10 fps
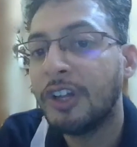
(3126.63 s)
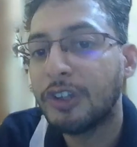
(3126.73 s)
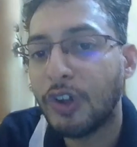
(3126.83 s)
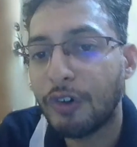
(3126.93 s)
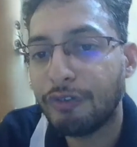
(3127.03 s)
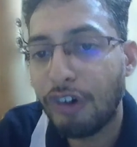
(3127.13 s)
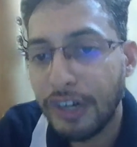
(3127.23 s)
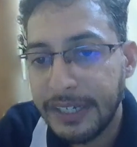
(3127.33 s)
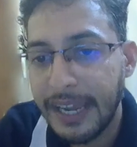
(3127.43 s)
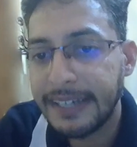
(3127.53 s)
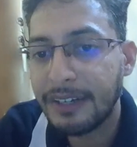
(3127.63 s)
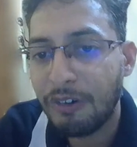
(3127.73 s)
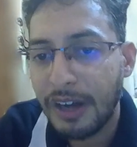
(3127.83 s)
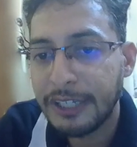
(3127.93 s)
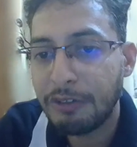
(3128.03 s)
So for that,
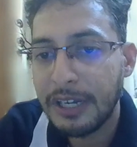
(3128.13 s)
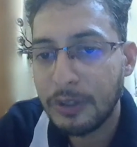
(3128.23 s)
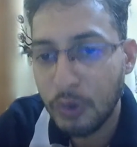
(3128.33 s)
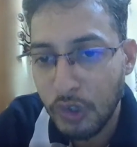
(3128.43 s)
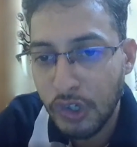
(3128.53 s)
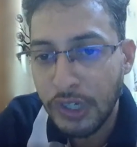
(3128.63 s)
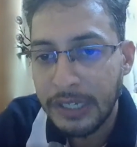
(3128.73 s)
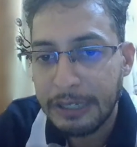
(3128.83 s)
what you can do,